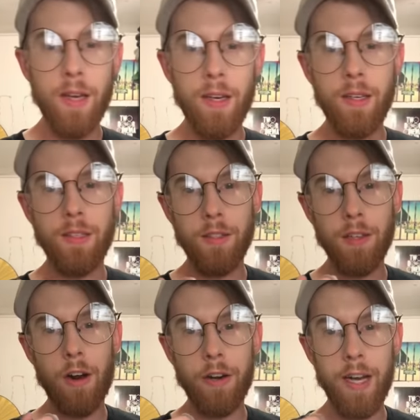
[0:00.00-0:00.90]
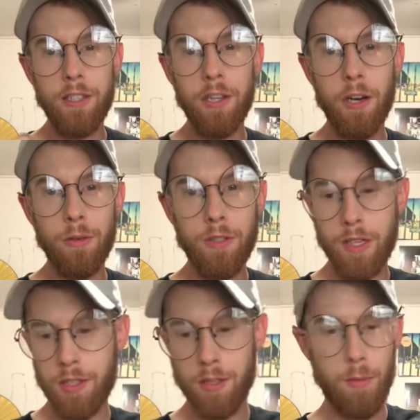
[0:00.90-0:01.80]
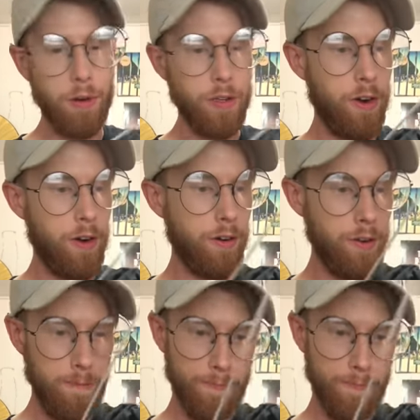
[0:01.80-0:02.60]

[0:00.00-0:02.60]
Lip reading: This is Sari, I chose such small yarn.